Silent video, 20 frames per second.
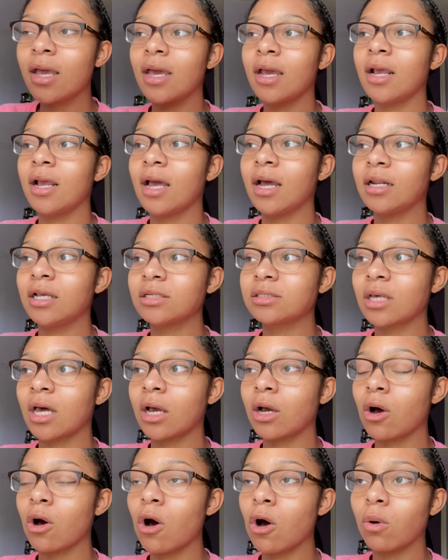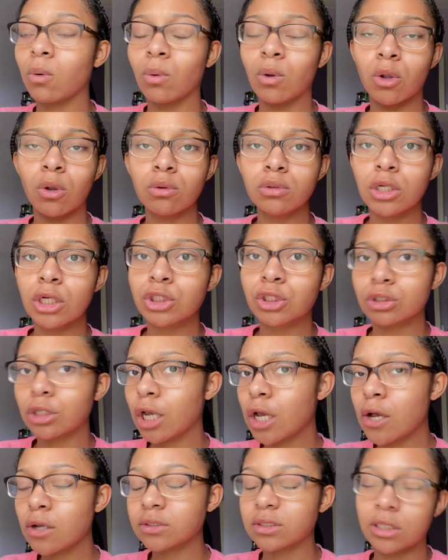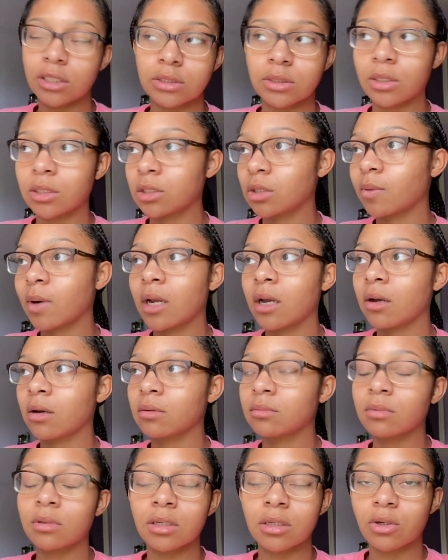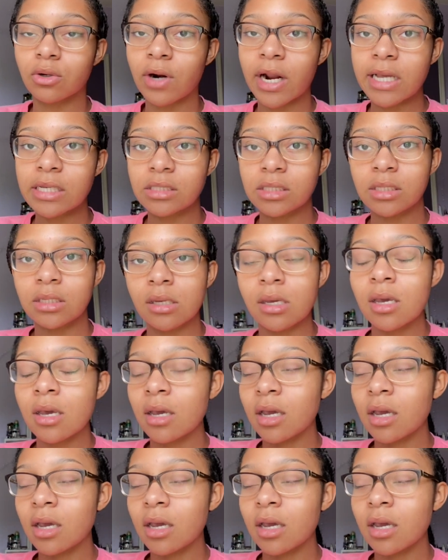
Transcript: And he's like, oh, who did your nails? And he's looking around, looking crazy.